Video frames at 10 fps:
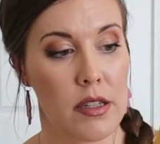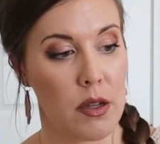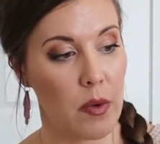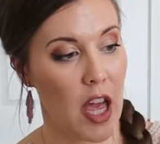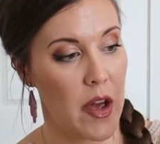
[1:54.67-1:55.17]

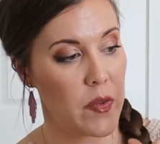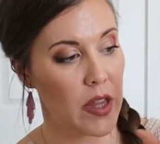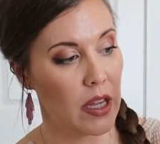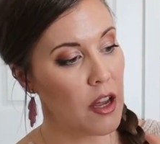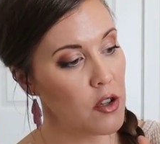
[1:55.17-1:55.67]
So we have
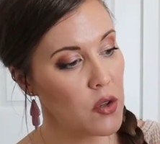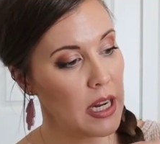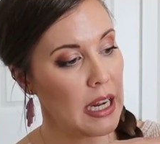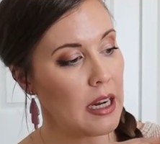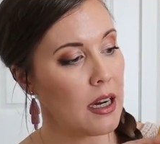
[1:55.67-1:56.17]
the
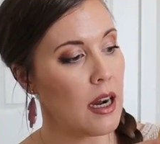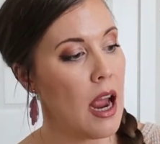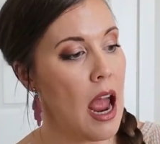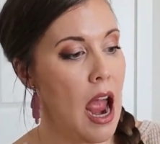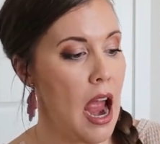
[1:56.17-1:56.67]
country here,
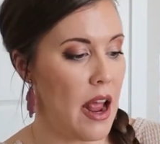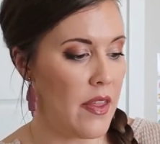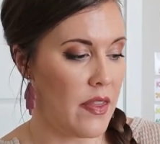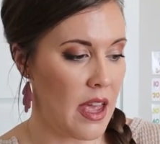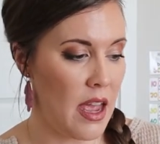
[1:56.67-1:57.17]

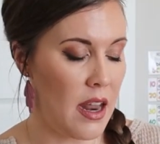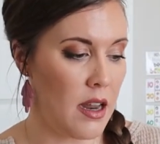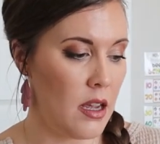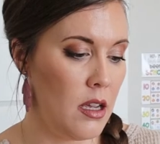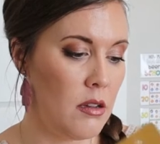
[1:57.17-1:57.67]
and
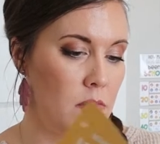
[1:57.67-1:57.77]
then